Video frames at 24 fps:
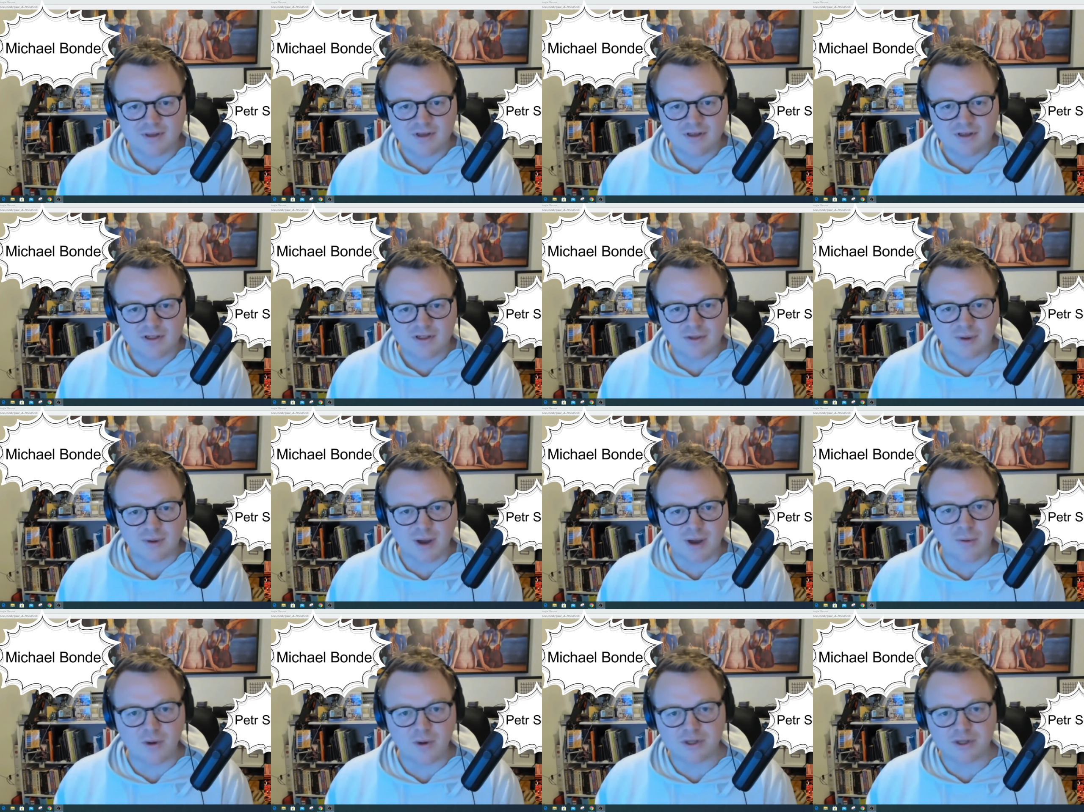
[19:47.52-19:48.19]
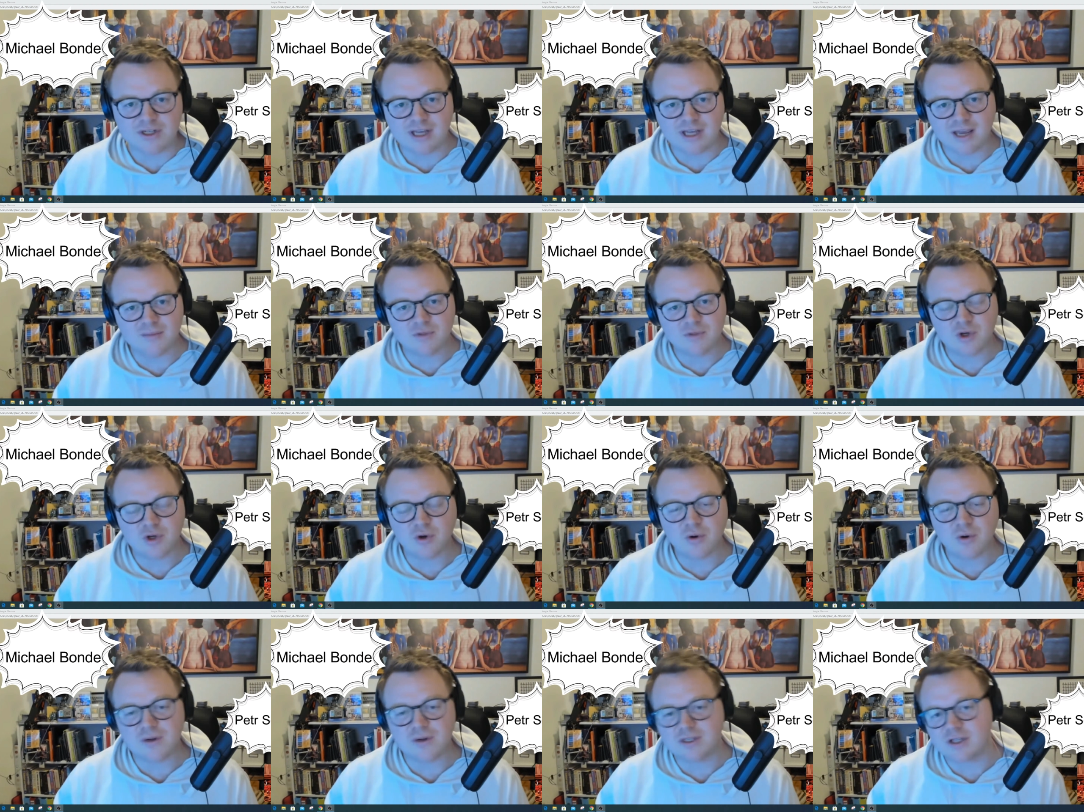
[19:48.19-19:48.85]
So I want the game
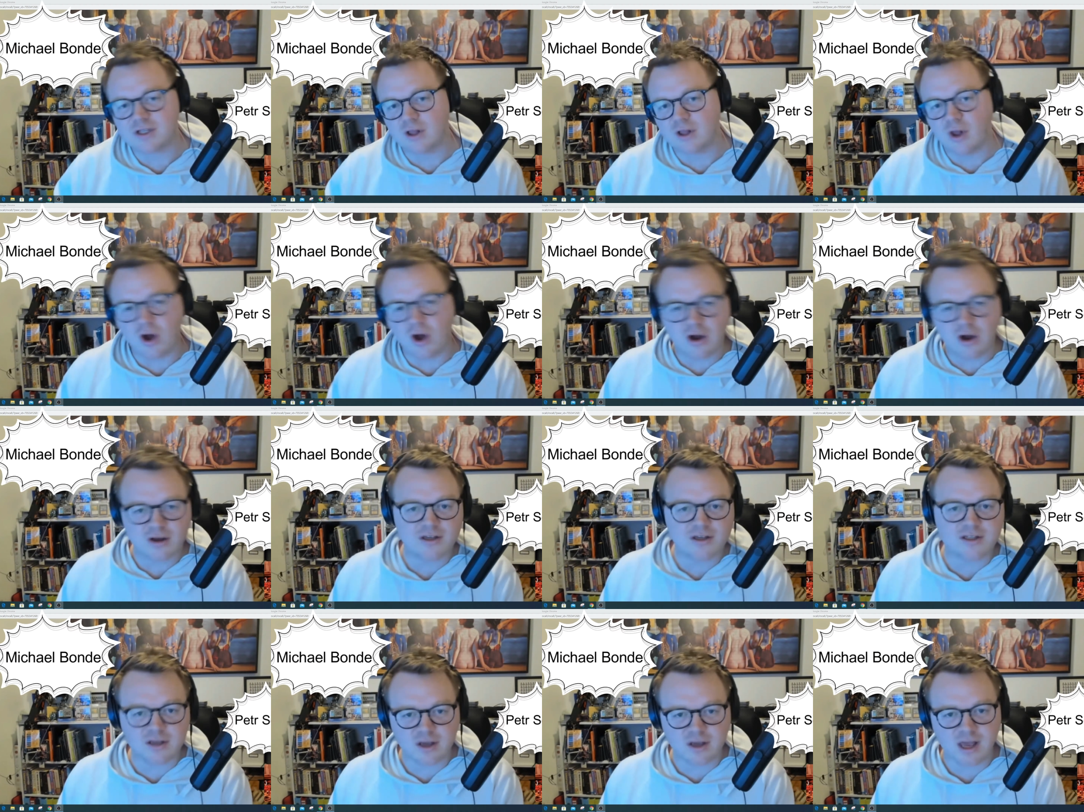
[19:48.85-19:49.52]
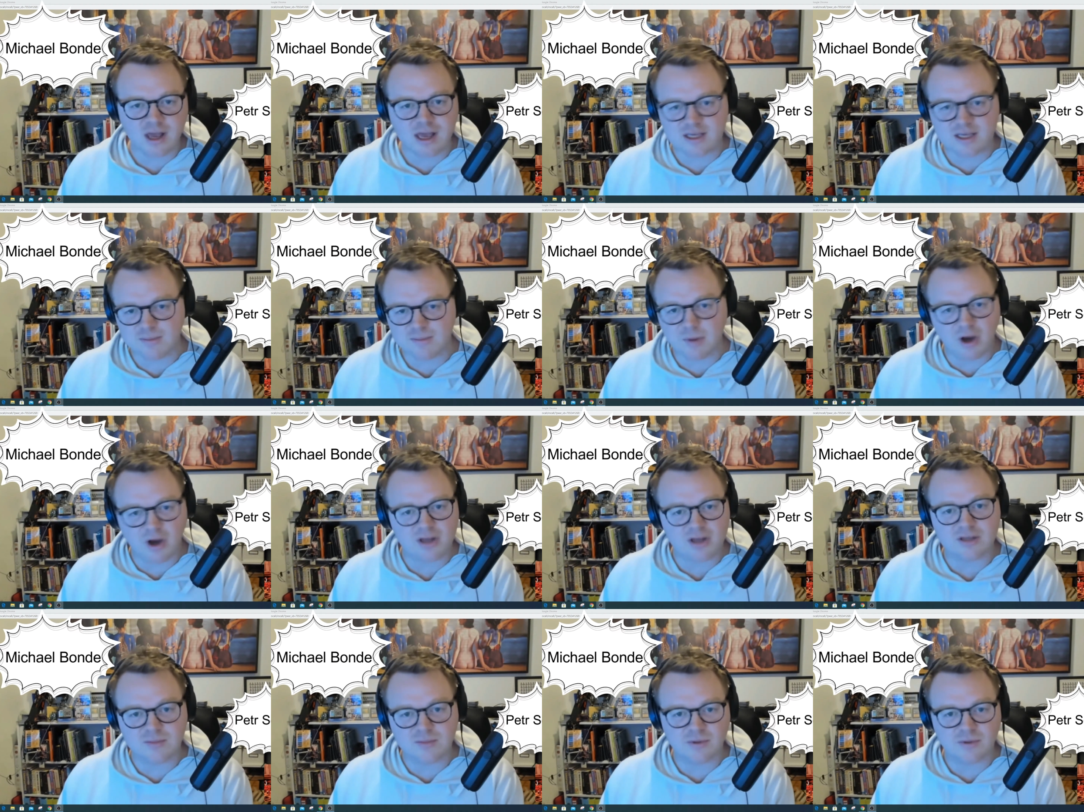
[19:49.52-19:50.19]
to go as long as
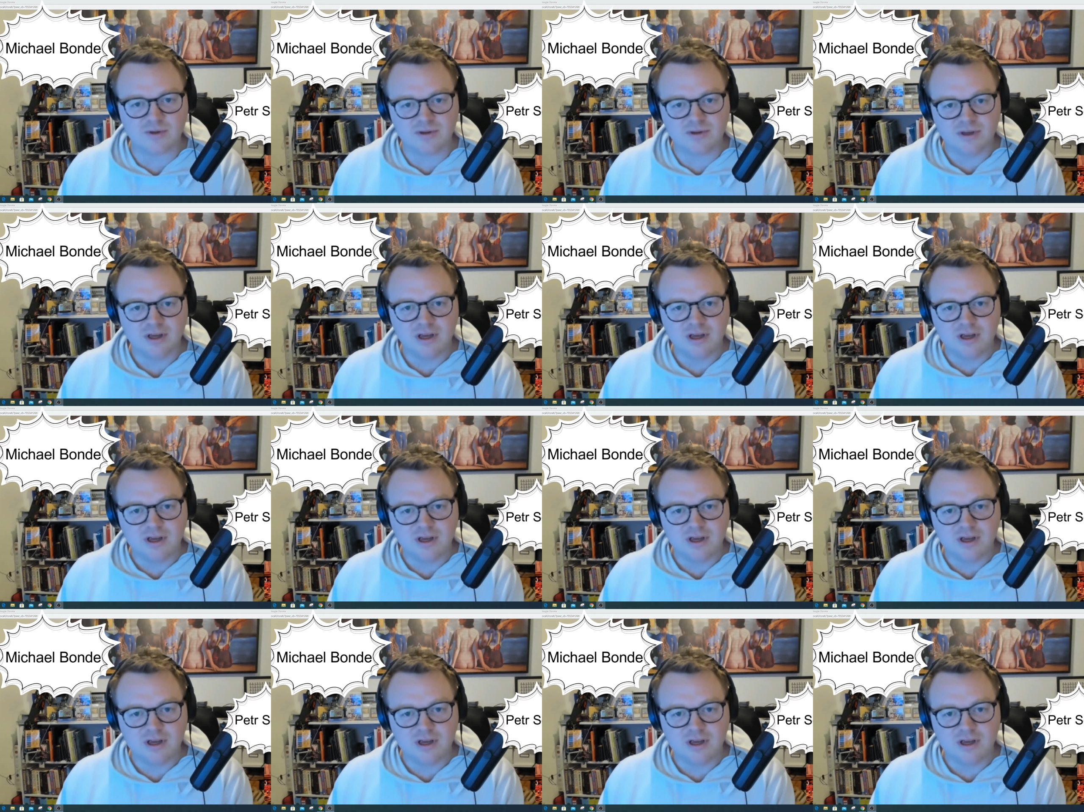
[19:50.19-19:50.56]
possible.